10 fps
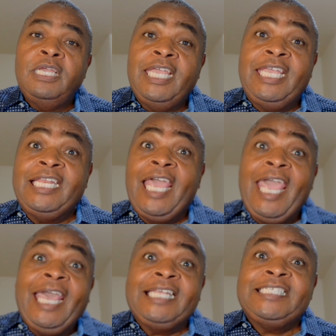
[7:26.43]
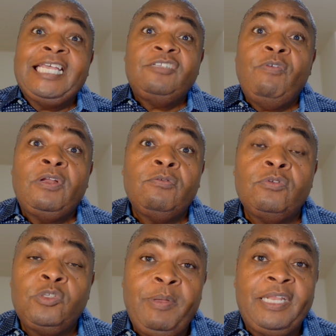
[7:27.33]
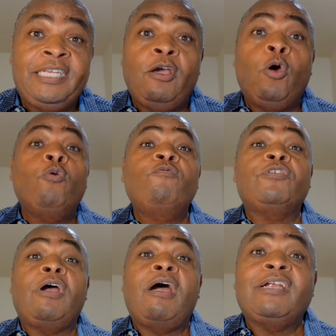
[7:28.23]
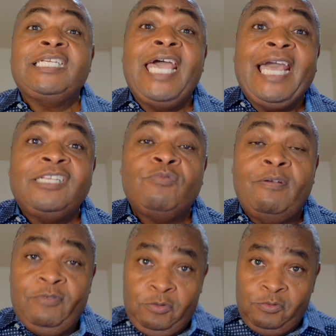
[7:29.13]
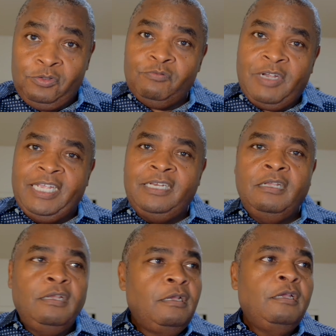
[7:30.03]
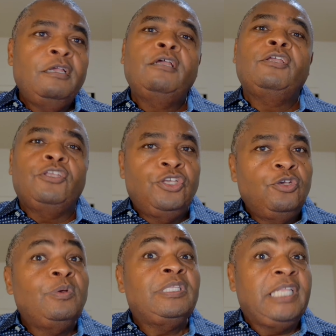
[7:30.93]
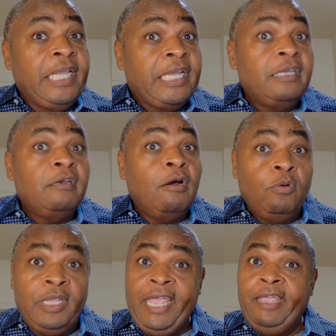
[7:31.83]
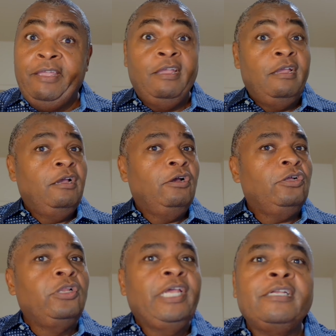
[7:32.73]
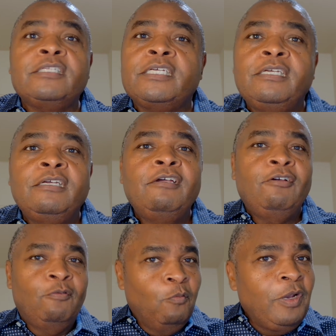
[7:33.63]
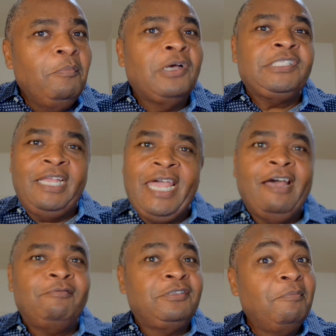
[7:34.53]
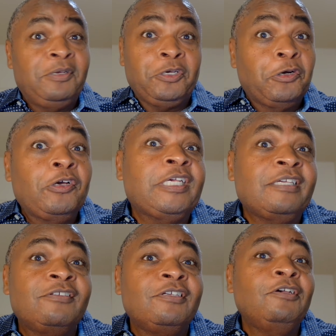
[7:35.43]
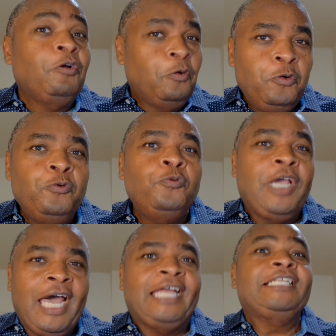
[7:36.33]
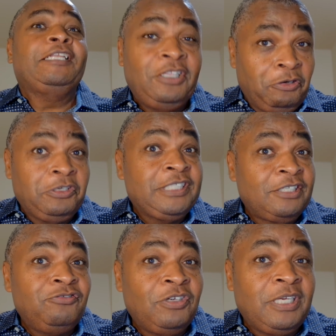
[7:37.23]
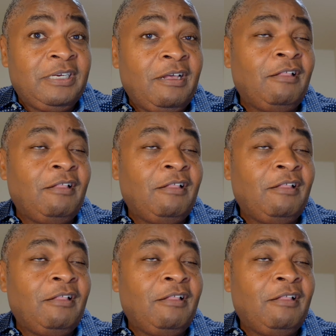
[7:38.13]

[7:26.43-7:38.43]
in excess federal spending over our tax revenues, right? You would think, okay, clearly we must have some of the goodies. Who got the $36 trillion?